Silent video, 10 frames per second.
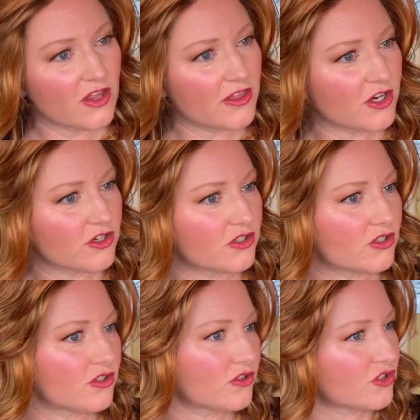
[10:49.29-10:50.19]
They're
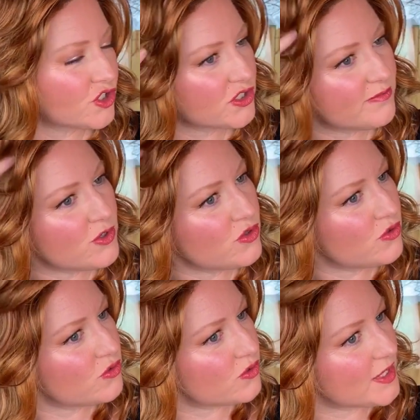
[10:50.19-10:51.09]

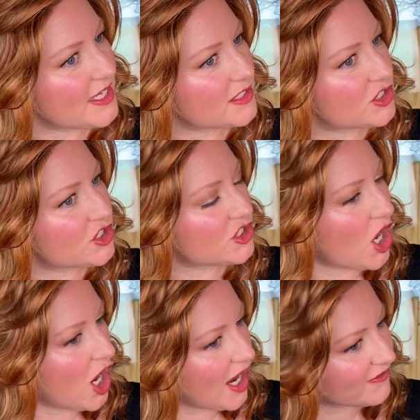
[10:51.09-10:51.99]
smooth and
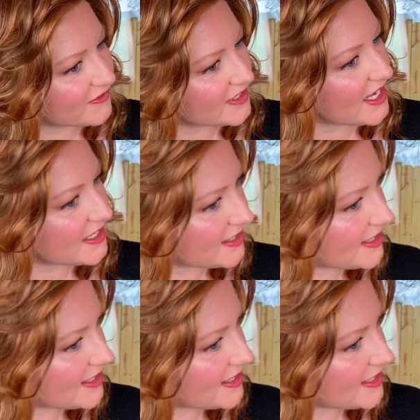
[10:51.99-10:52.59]
soft and